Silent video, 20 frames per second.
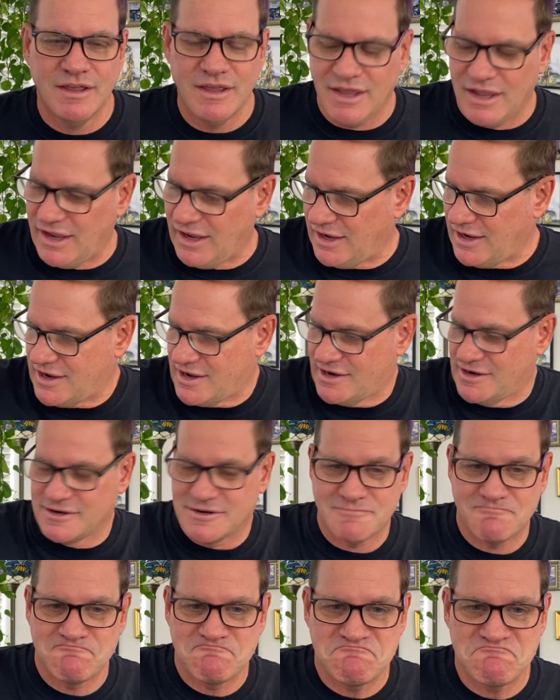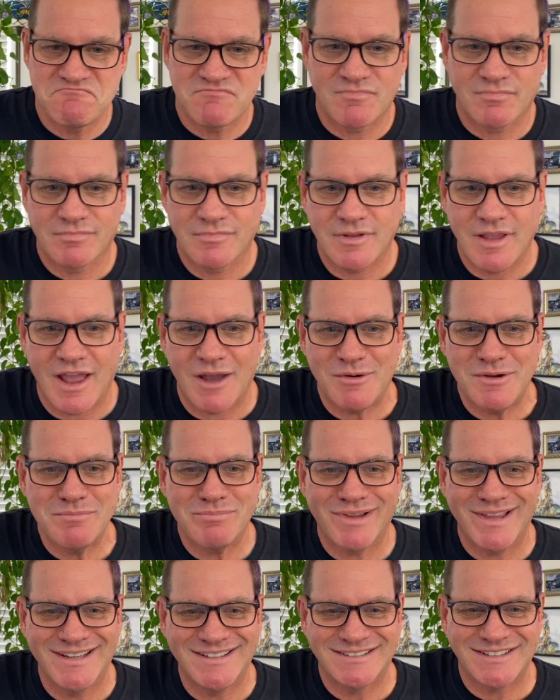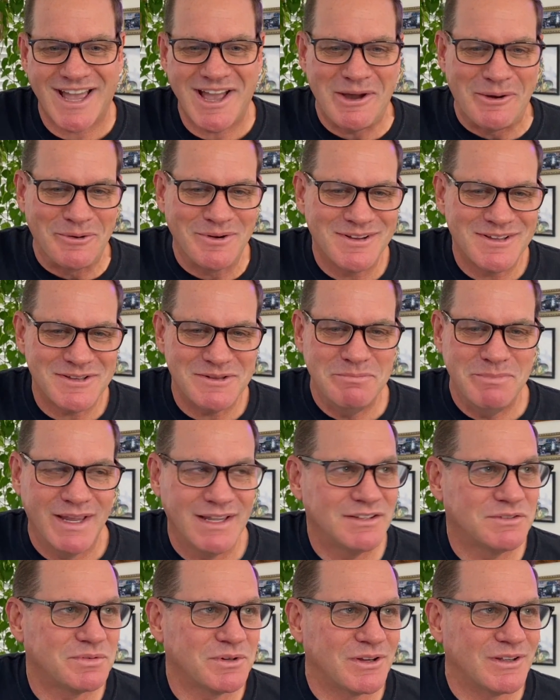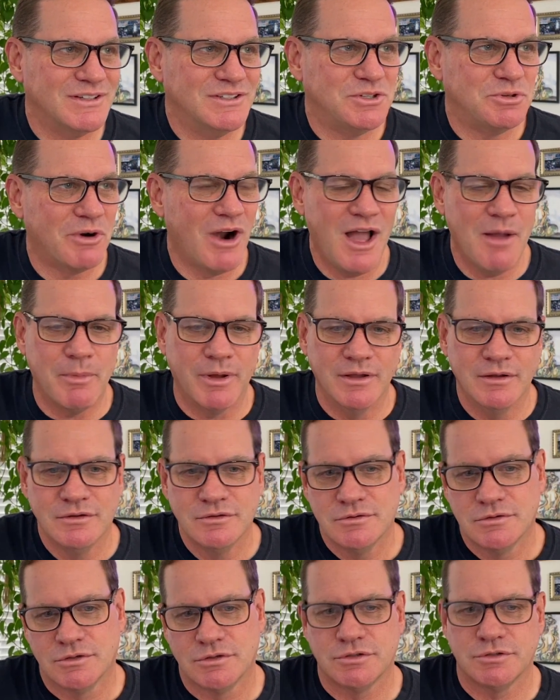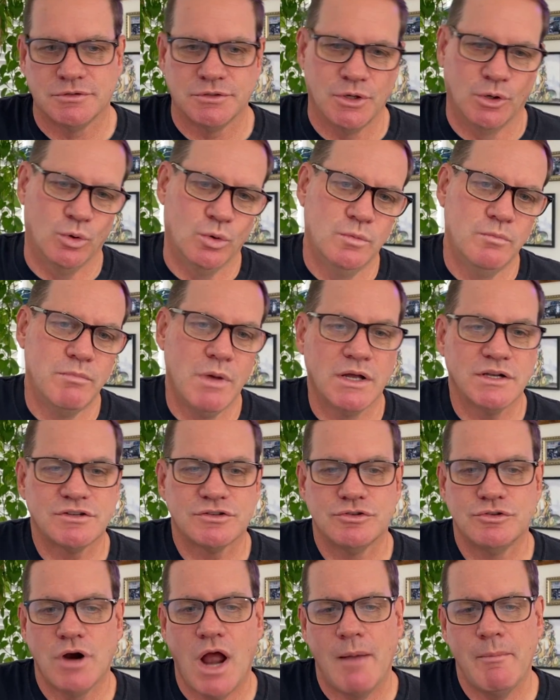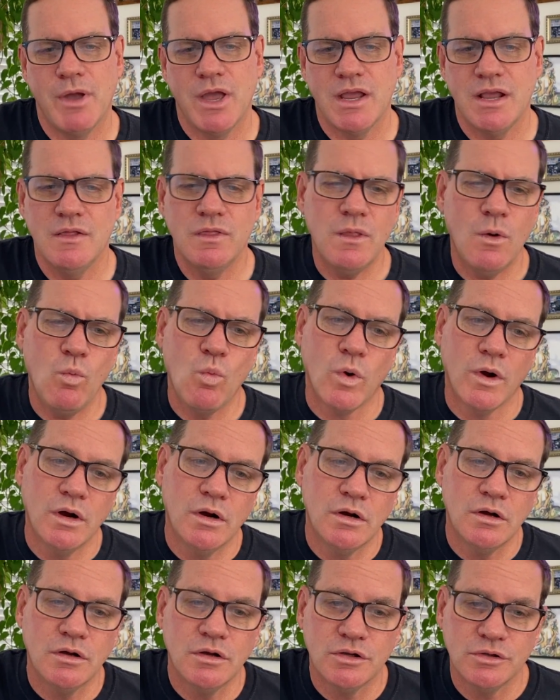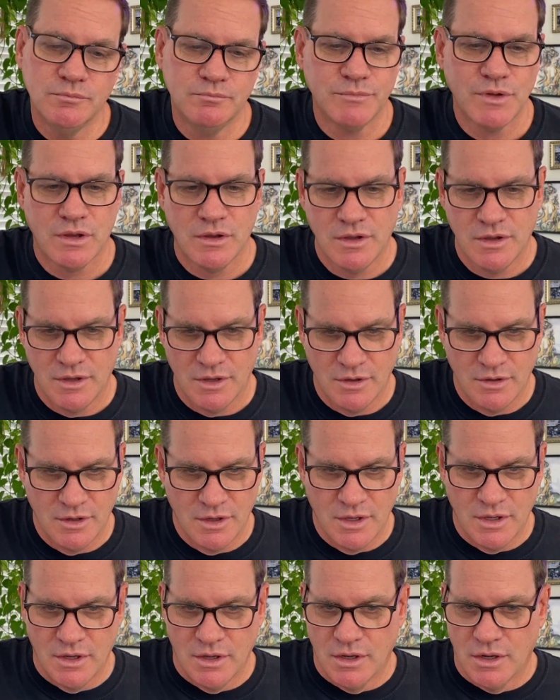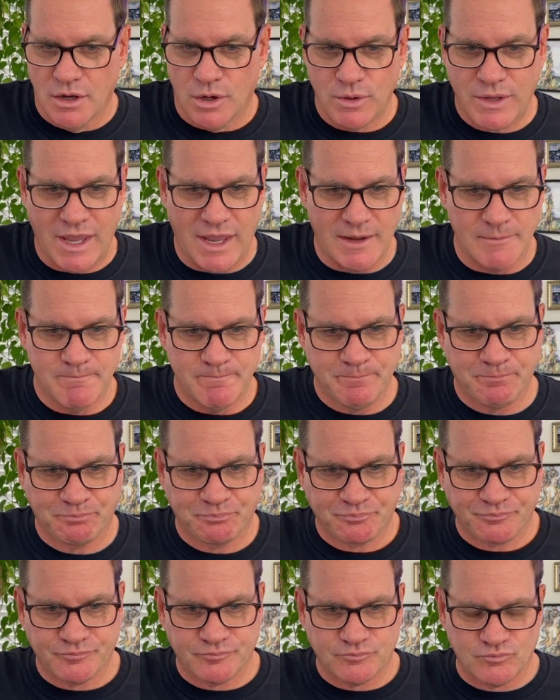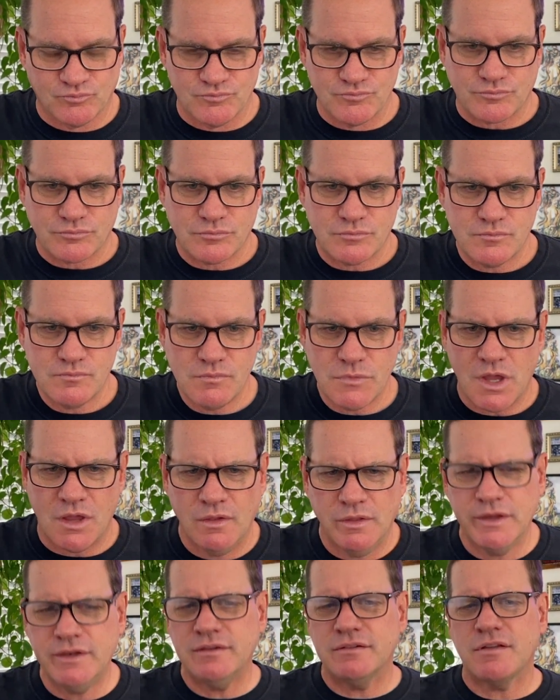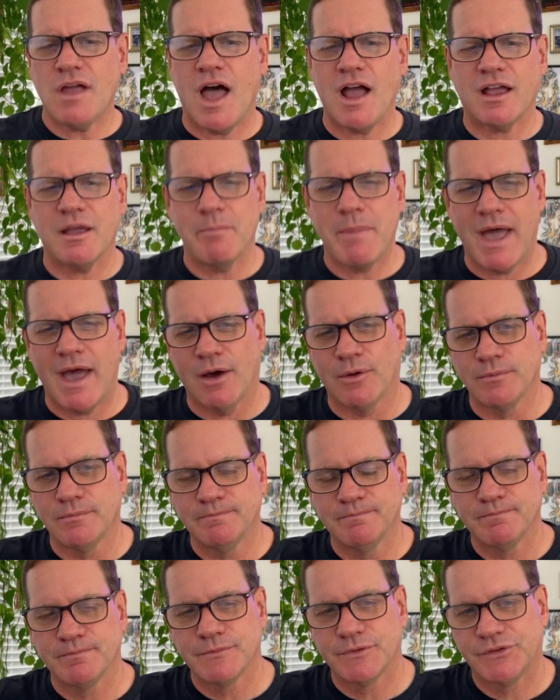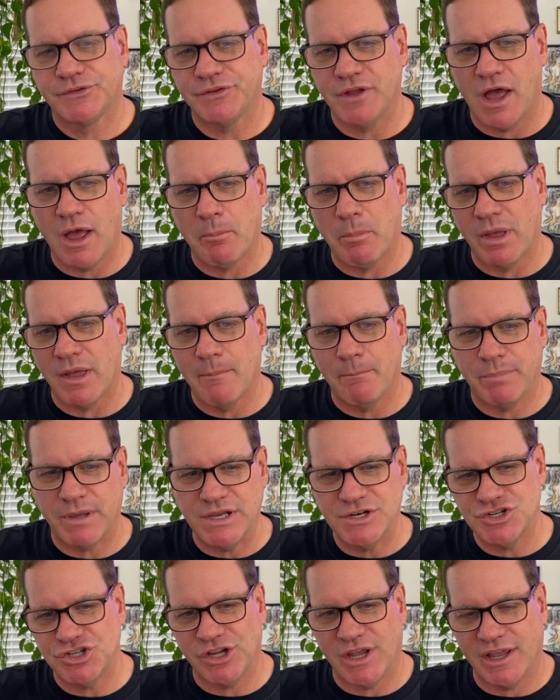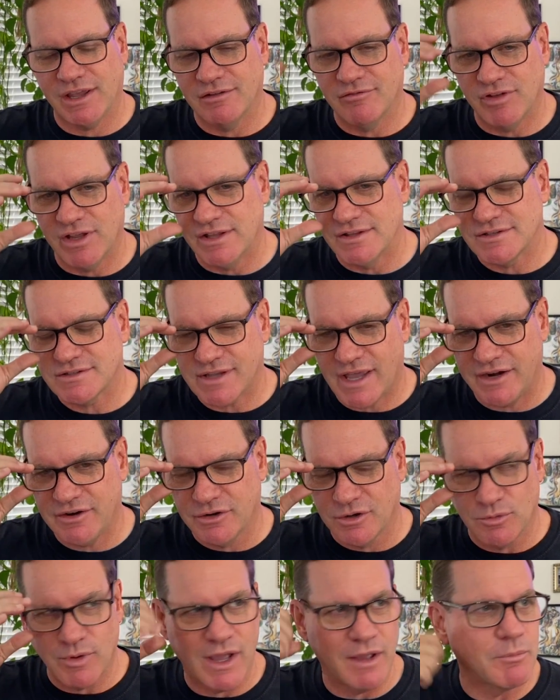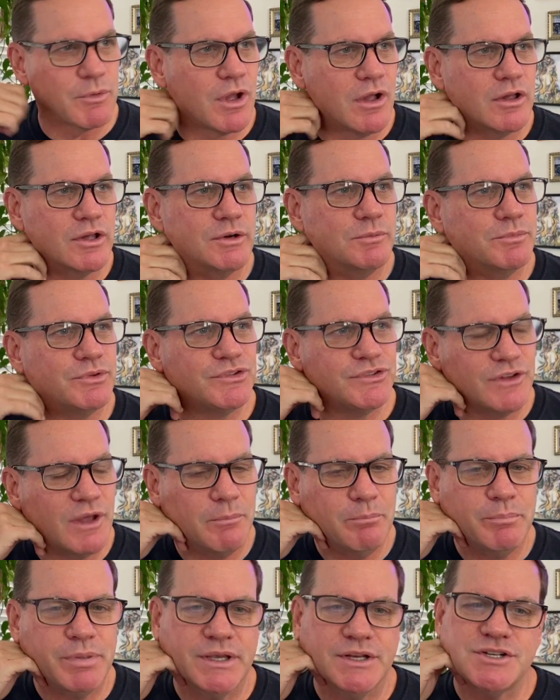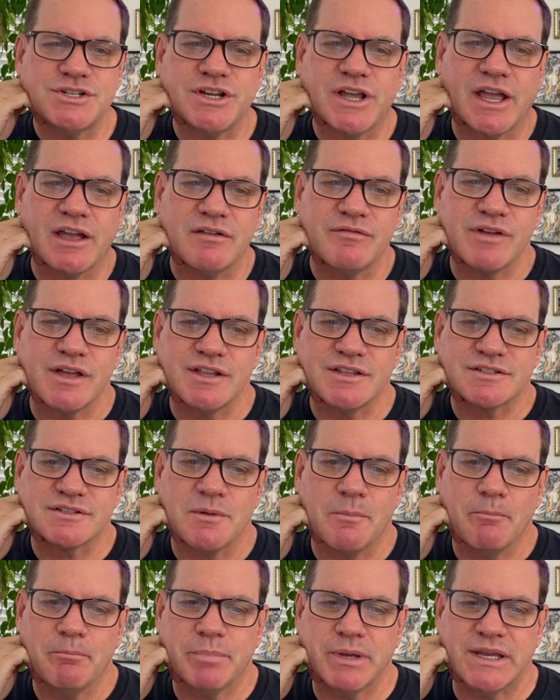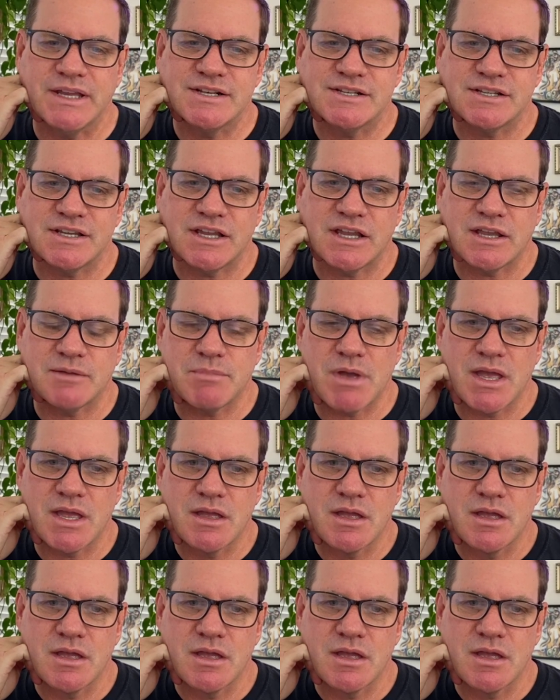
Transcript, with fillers: and how it plays out. It makes for good drama. So much drama in the world. Okay, let's talk about sub PGA events. I don't know why I'm calling them sub PGA events, B team,